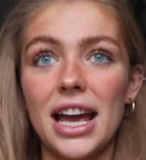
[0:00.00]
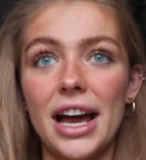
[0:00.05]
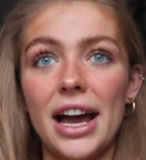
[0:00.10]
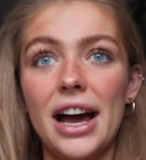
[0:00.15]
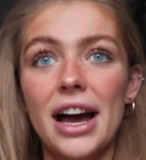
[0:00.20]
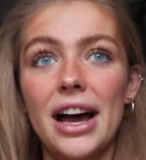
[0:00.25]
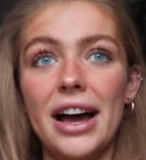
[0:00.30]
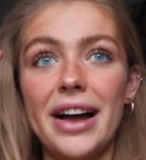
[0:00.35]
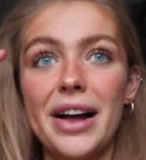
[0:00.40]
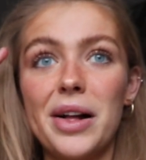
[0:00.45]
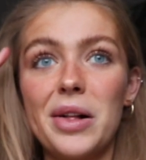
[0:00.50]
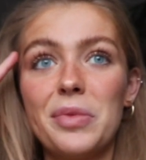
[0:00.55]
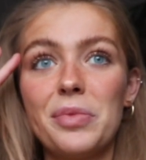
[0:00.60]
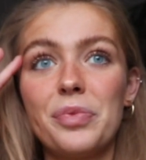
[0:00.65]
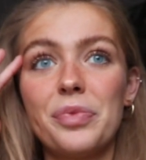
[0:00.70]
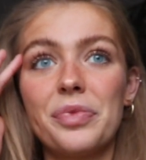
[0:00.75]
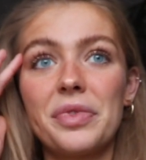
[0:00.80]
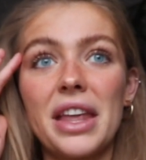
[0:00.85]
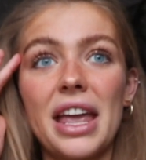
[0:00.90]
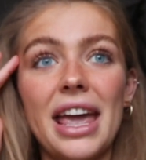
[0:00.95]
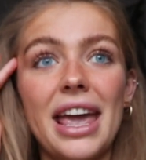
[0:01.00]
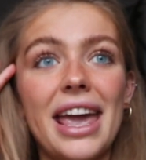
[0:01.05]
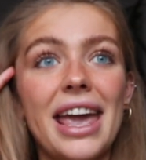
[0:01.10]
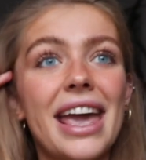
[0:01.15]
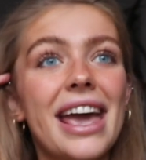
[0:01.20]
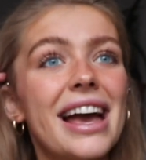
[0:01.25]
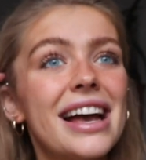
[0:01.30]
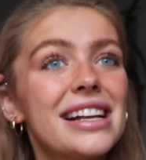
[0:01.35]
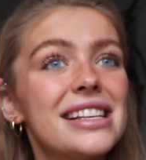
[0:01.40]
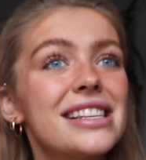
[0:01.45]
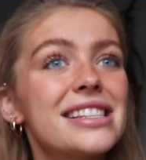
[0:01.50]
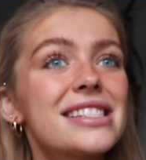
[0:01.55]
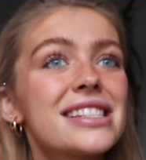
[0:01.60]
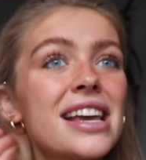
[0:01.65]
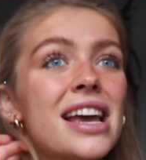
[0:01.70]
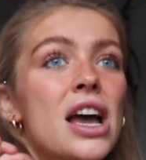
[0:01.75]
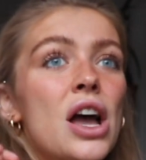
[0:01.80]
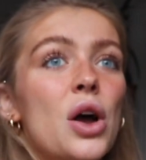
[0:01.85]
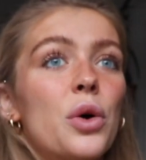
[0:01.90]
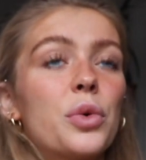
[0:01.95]

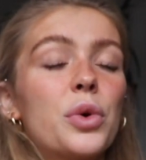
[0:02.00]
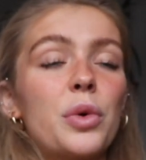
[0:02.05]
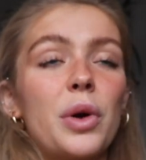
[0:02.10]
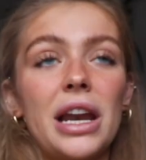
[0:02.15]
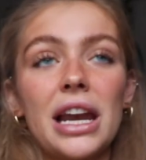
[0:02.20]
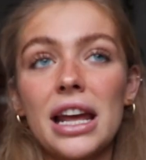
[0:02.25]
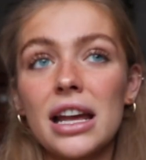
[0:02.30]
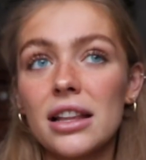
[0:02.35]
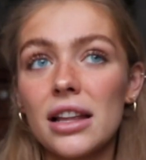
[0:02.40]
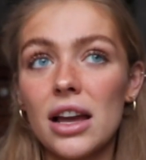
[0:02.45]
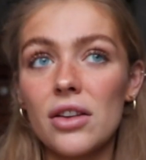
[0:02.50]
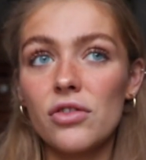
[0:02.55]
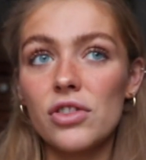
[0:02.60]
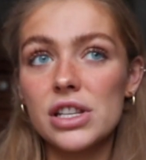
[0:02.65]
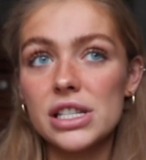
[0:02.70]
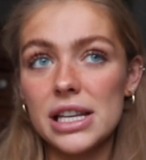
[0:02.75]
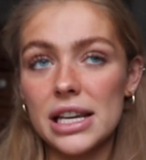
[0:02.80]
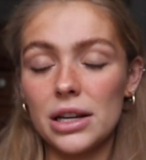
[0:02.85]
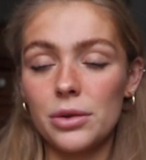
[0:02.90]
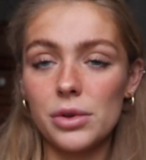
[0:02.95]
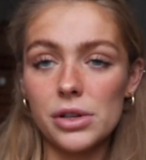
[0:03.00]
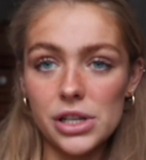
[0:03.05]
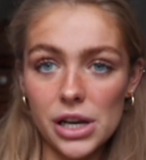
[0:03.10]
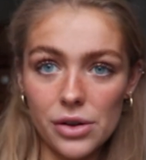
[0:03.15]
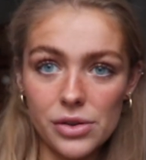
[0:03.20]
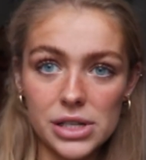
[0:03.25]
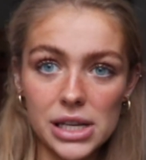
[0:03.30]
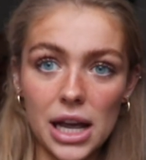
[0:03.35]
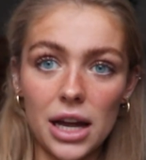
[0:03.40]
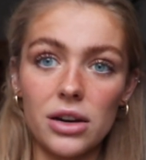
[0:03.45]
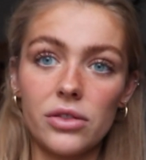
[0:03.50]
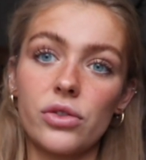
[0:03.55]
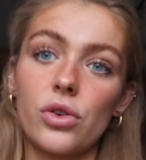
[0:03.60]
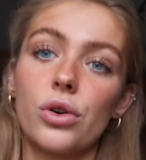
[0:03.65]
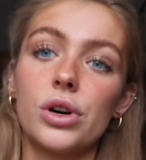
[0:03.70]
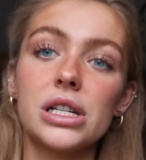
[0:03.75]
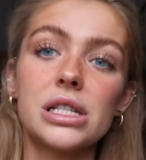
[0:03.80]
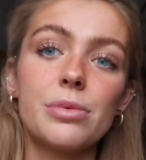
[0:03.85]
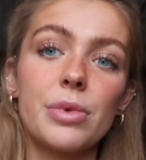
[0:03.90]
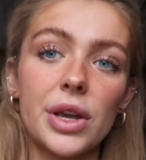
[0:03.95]
And we're waiting in line for the sandwich outside, of
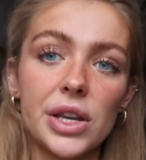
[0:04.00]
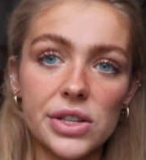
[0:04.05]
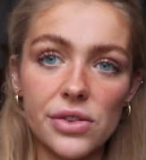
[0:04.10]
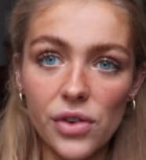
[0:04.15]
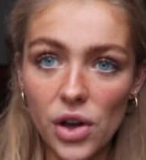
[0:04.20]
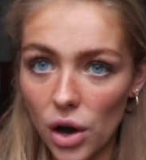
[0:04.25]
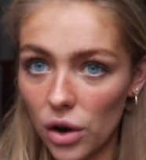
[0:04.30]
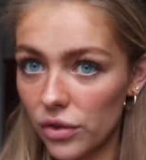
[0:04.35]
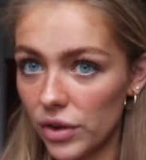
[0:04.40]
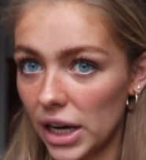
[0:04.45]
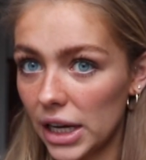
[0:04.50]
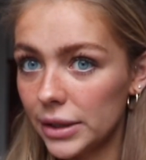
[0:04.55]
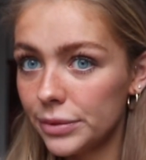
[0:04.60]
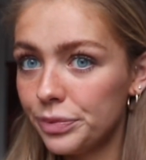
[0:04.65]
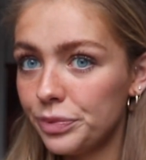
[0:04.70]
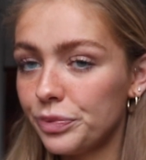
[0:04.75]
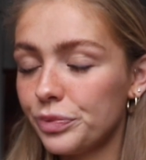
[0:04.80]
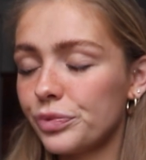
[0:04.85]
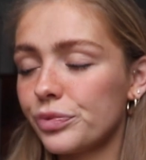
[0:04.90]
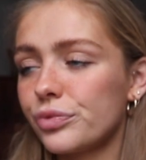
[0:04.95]
course, because of COVID.